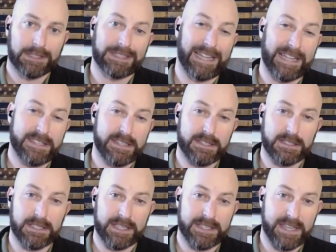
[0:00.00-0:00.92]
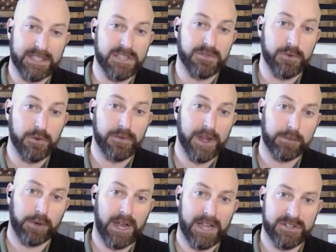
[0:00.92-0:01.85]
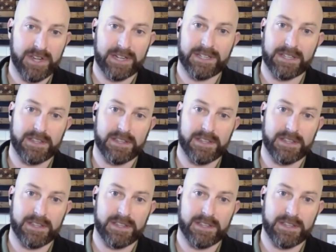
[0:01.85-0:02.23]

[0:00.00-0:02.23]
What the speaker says: let's get this Fufeng project.